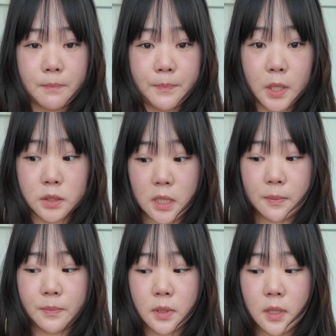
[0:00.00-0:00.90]

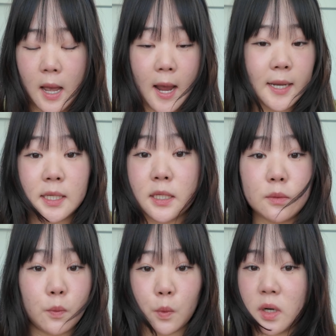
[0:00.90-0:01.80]
buildup. I
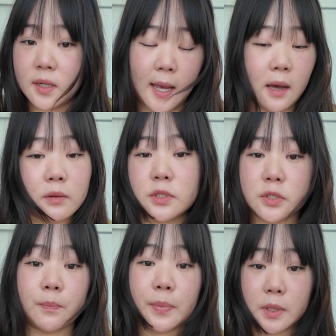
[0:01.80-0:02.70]
didn't work out
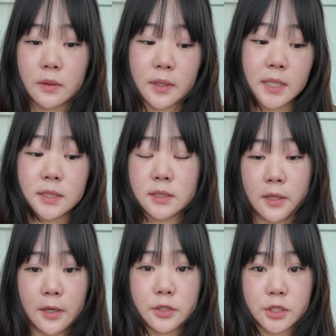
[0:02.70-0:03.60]
to build these,
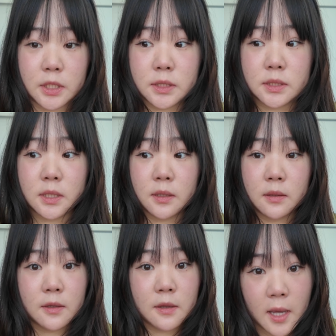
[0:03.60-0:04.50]
they're just
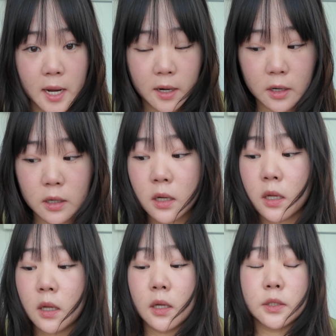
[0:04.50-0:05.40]
there.
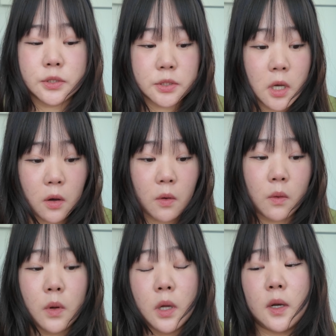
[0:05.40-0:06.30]
So
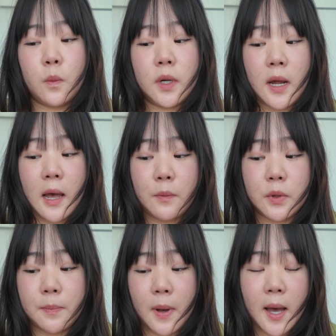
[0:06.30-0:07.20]
when I
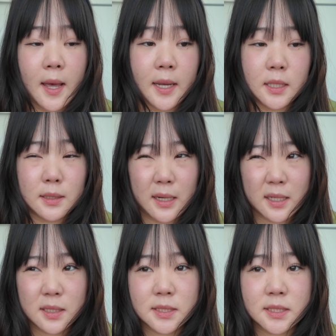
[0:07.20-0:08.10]
would buy
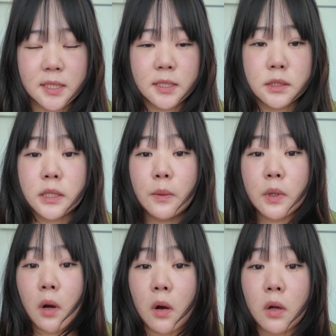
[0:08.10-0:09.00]
necklaces, they
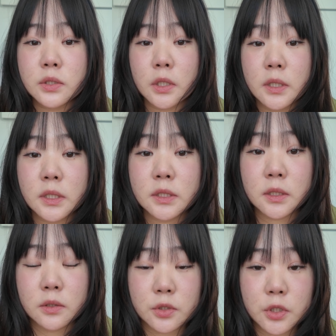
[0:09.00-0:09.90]
would all turn into
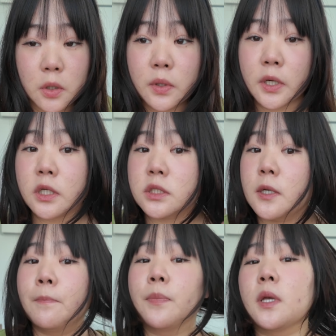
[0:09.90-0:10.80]
little chokers
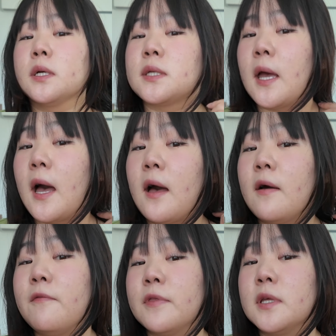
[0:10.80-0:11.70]
because I
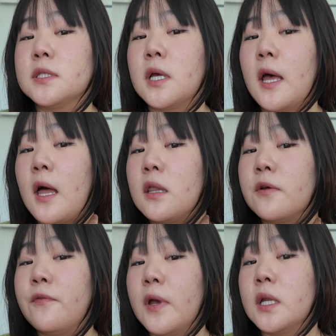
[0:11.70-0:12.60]
have this
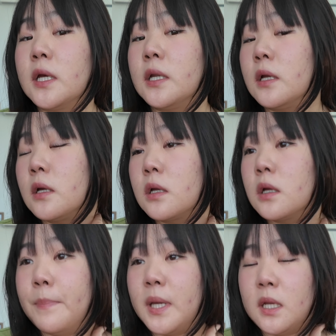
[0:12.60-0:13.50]
elevated
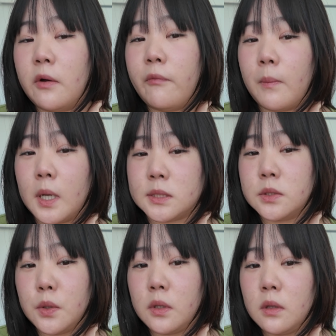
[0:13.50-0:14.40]
bit of
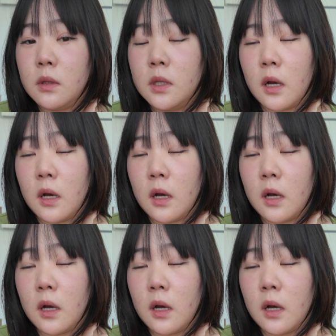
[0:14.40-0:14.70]
muscle,